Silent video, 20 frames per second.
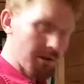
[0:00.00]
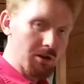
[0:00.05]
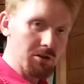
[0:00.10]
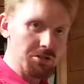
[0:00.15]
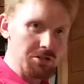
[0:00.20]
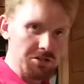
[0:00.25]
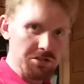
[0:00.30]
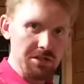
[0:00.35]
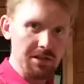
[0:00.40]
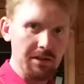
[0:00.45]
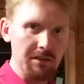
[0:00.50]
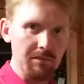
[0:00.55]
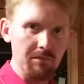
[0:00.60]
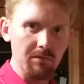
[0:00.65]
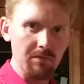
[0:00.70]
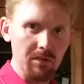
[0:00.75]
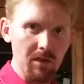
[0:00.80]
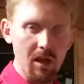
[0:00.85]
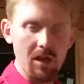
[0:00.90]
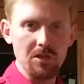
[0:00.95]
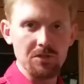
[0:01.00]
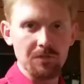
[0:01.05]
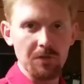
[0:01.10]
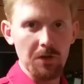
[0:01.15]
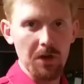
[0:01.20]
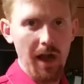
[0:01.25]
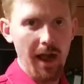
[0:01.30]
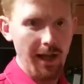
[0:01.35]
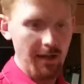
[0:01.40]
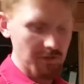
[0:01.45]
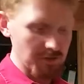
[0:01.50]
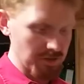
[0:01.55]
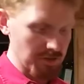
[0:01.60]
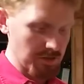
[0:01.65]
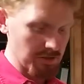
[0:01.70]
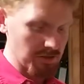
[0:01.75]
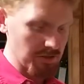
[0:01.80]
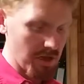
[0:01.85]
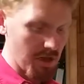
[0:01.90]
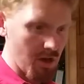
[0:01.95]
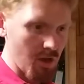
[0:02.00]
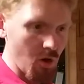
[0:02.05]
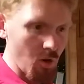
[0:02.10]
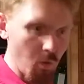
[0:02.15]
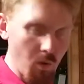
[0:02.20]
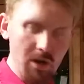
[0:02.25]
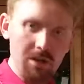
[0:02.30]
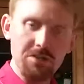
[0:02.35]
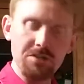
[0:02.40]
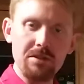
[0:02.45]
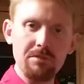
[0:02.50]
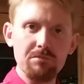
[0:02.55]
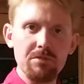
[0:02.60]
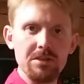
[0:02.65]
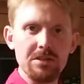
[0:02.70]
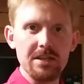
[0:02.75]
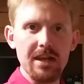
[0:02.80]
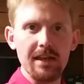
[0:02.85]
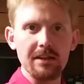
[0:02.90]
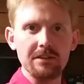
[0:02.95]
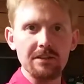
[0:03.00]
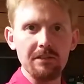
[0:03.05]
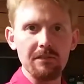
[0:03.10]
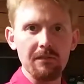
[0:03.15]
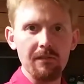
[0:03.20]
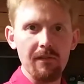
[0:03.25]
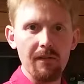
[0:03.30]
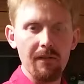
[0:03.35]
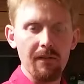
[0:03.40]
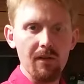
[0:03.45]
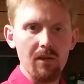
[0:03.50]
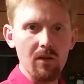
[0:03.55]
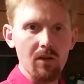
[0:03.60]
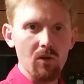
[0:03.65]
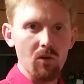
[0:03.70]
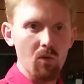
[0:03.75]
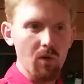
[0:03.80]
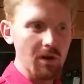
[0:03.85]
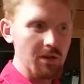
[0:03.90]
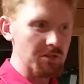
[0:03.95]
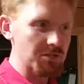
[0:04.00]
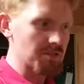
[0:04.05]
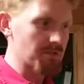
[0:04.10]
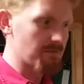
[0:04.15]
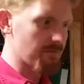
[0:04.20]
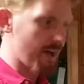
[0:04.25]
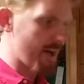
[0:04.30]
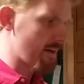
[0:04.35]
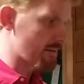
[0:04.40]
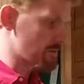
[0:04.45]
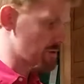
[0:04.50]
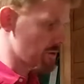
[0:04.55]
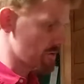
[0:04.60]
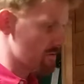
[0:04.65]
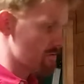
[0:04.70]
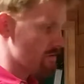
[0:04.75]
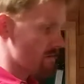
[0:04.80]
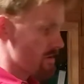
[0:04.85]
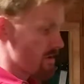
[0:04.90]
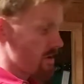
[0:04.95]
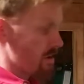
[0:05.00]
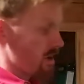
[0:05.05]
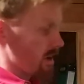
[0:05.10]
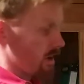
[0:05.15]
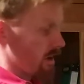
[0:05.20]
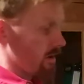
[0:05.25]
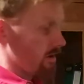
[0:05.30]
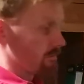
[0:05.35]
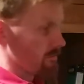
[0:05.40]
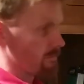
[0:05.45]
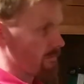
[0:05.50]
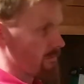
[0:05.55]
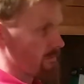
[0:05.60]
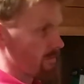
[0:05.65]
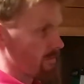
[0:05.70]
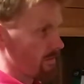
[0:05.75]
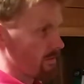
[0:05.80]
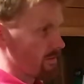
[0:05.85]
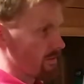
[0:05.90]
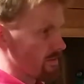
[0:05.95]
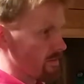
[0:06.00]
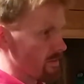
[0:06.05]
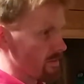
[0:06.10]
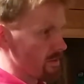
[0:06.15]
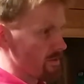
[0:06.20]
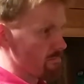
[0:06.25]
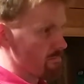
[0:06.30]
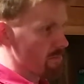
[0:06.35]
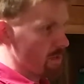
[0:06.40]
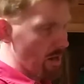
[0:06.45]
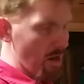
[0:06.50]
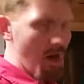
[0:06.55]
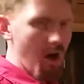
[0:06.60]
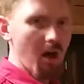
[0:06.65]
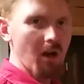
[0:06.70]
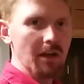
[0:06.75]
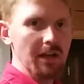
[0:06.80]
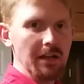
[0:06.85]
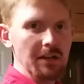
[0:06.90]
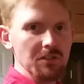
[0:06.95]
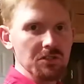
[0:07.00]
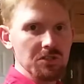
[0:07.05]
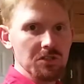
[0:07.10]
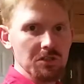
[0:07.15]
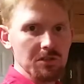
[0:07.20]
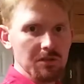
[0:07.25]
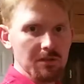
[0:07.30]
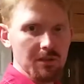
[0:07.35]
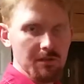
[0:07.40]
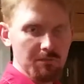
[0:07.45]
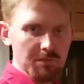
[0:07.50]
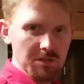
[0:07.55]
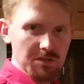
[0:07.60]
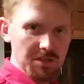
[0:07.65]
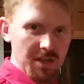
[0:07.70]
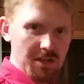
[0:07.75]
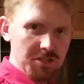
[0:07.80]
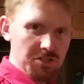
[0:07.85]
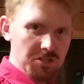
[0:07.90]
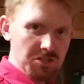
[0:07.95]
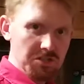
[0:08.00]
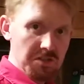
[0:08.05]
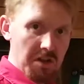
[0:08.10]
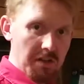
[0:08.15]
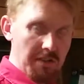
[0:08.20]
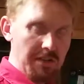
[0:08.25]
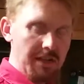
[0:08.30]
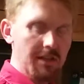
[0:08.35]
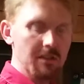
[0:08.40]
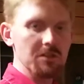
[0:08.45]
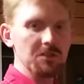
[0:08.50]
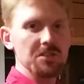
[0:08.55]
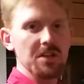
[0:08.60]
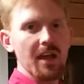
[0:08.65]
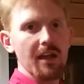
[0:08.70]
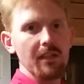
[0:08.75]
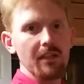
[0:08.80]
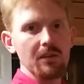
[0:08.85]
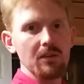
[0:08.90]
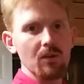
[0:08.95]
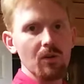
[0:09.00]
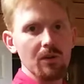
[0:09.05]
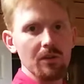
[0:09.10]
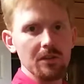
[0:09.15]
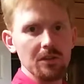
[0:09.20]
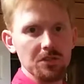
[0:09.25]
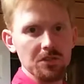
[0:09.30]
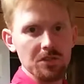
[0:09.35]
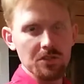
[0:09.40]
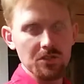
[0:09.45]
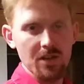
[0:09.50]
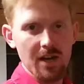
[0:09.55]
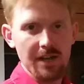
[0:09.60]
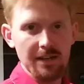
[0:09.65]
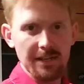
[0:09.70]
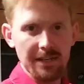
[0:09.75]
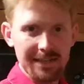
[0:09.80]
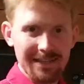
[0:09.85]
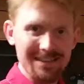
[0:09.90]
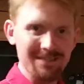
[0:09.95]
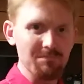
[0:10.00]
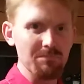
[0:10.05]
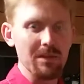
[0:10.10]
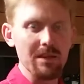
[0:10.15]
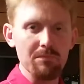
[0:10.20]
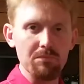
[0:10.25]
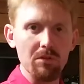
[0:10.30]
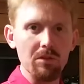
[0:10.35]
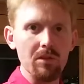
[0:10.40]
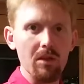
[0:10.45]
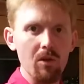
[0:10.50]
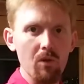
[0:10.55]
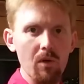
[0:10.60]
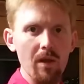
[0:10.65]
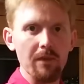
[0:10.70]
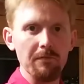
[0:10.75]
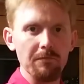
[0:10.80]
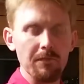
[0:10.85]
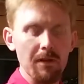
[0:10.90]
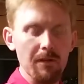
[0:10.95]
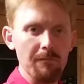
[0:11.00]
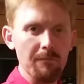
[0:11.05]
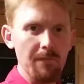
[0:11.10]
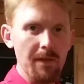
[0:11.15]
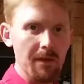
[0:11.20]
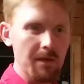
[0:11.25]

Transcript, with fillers: purchasing locks for your house is, what is it protecting? What is the value of the belongings, the possessions on the other side of the door that you're trying to keep people away from?